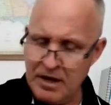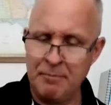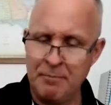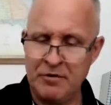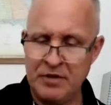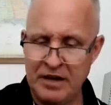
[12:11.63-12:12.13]

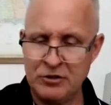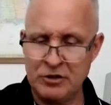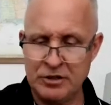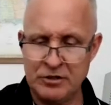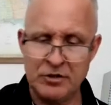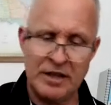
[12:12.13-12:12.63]

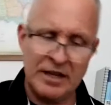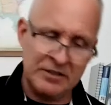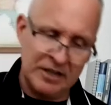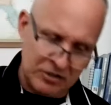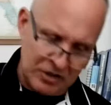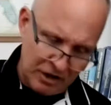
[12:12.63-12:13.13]
hypertension. So that
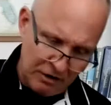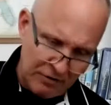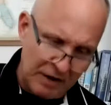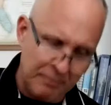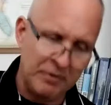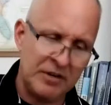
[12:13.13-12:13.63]
takes care of
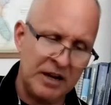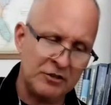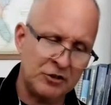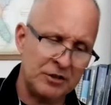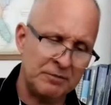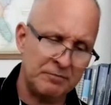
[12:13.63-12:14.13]

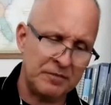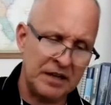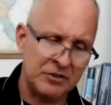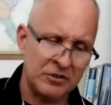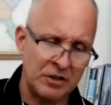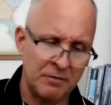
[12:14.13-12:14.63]
hypertension
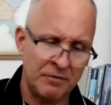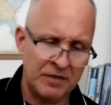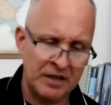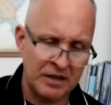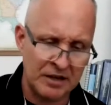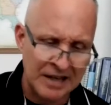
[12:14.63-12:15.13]
and some of
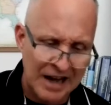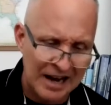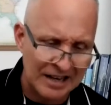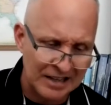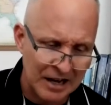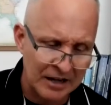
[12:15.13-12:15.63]
the uh,
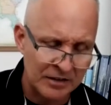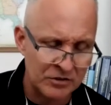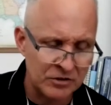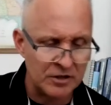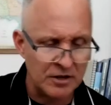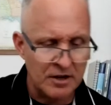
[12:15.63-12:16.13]

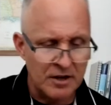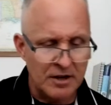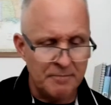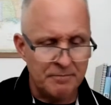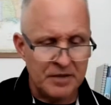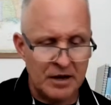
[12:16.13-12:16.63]
guidelines,
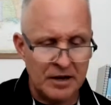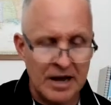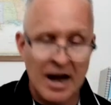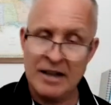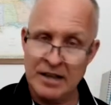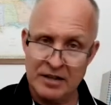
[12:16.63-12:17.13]
uh,
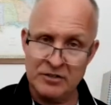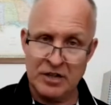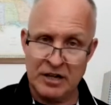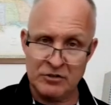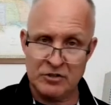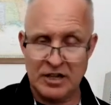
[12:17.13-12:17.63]

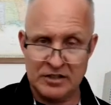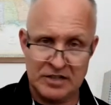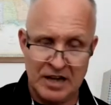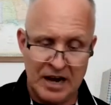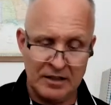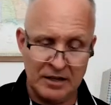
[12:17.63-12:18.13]
guidelines, exercise
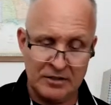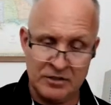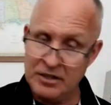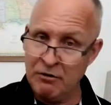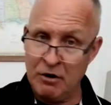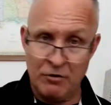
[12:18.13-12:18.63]
guidelines.
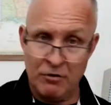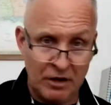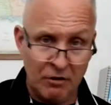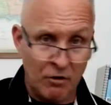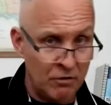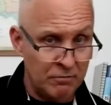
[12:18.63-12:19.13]
And there are,
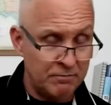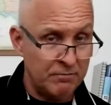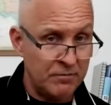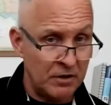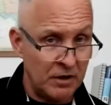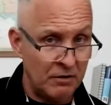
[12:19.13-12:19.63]
there are
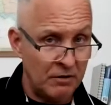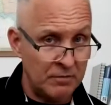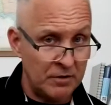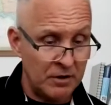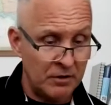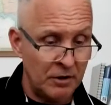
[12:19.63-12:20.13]

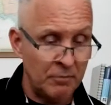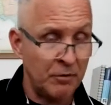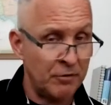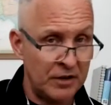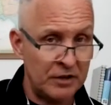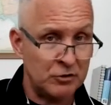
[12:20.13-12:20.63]
um, a
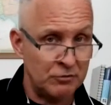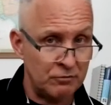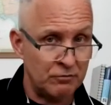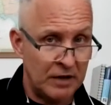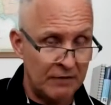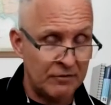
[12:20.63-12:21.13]
number of things
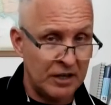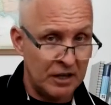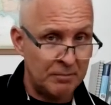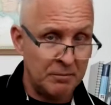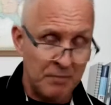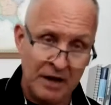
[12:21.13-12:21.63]
you have to
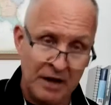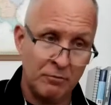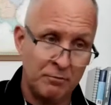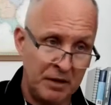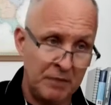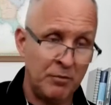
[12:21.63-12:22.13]
keep in
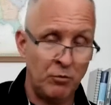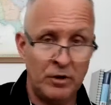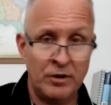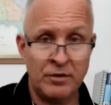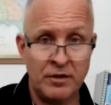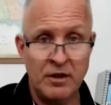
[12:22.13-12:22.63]
mind, people
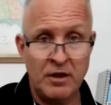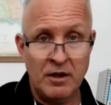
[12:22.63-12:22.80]
with